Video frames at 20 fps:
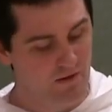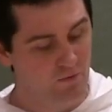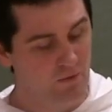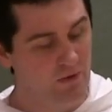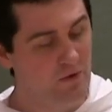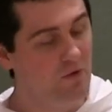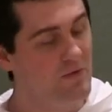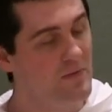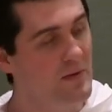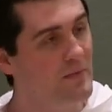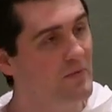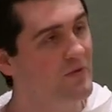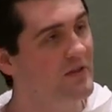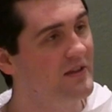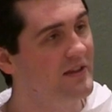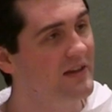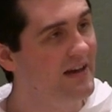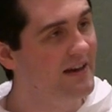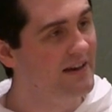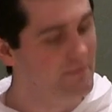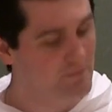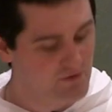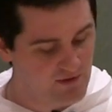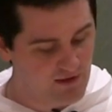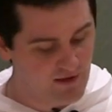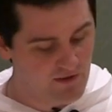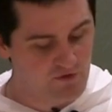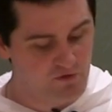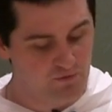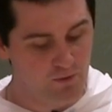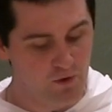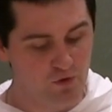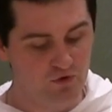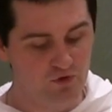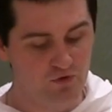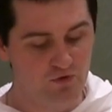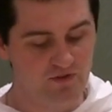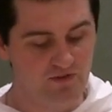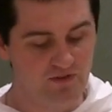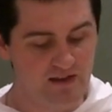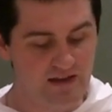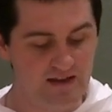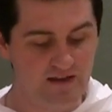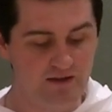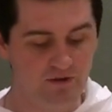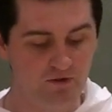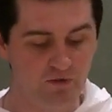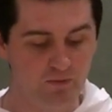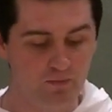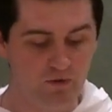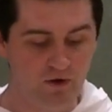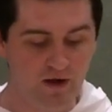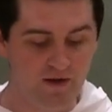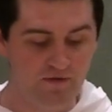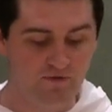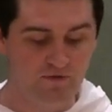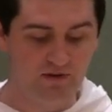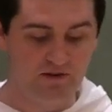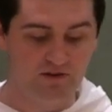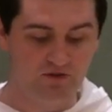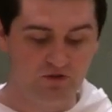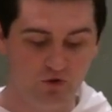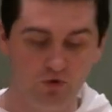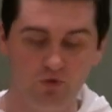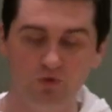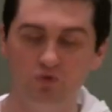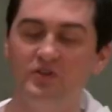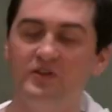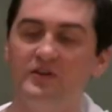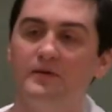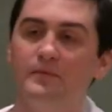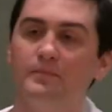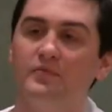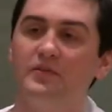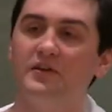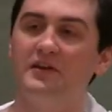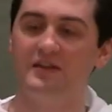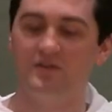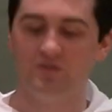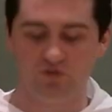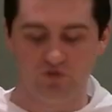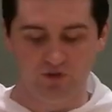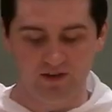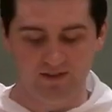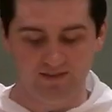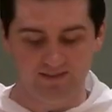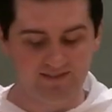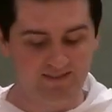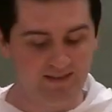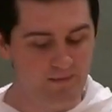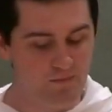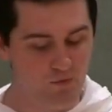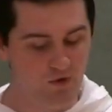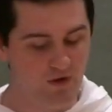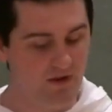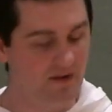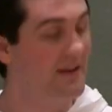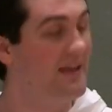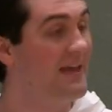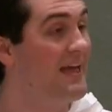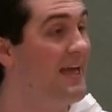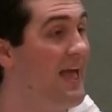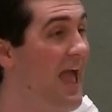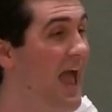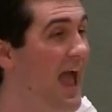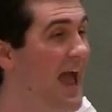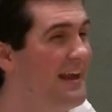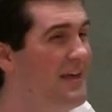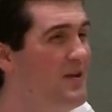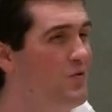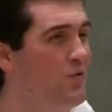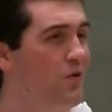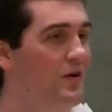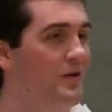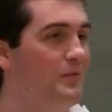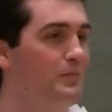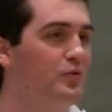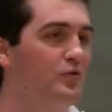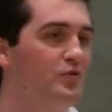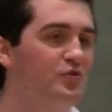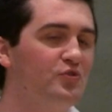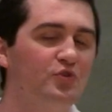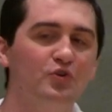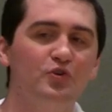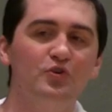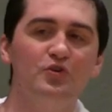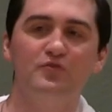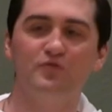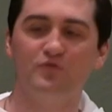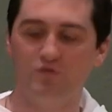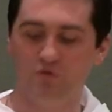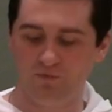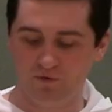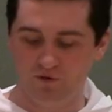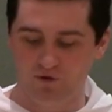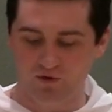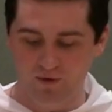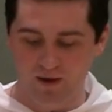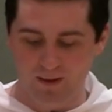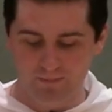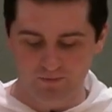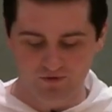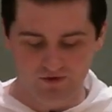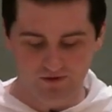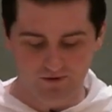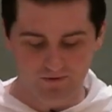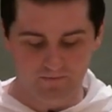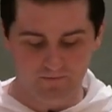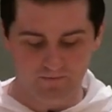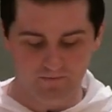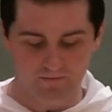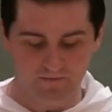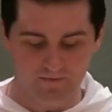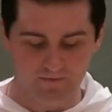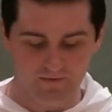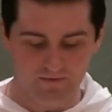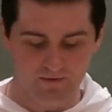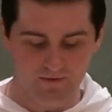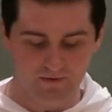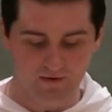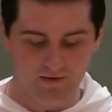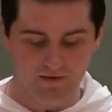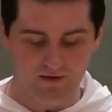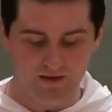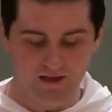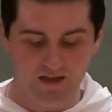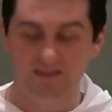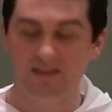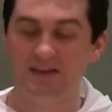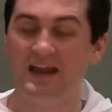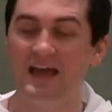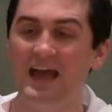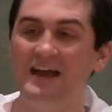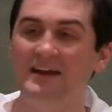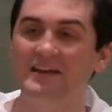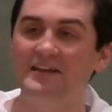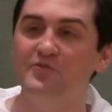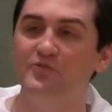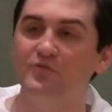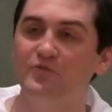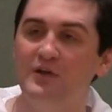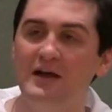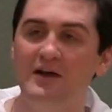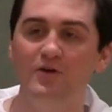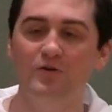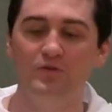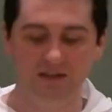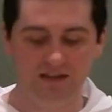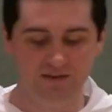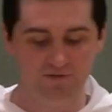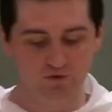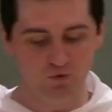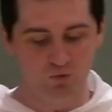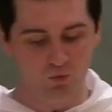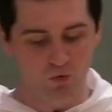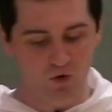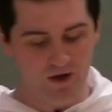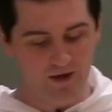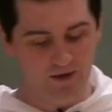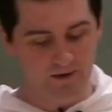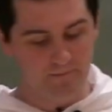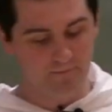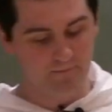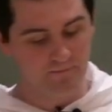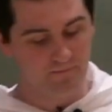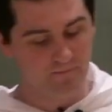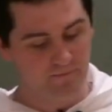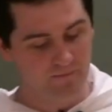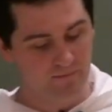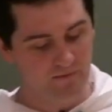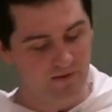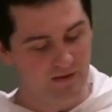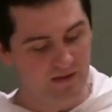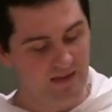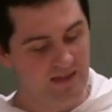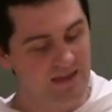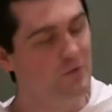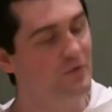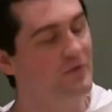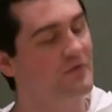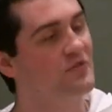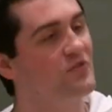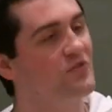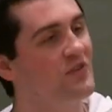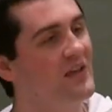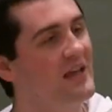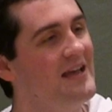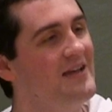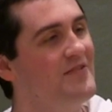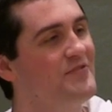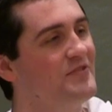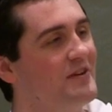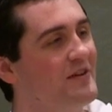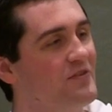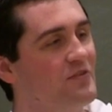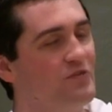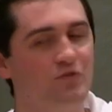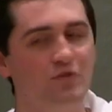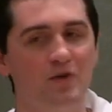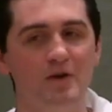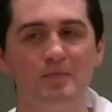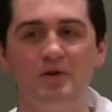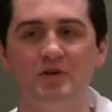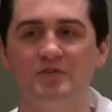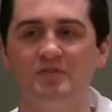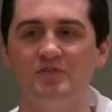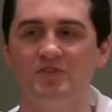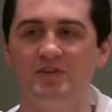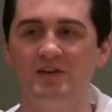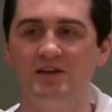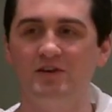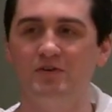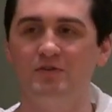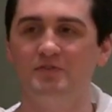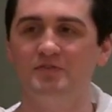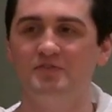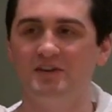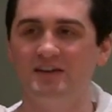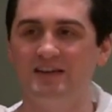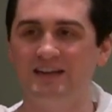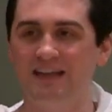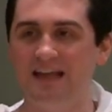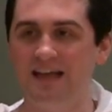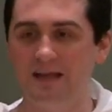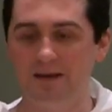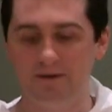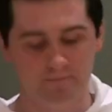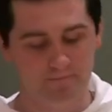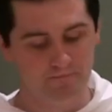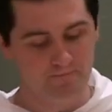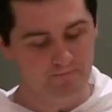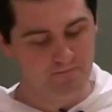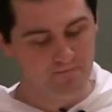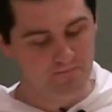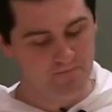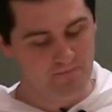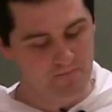We remember that God himself spoke to Ezekiel the prophet and told him that he had sought someone, anyone preserved from corruption, that had he found even one, he would have saved us from ourselves again.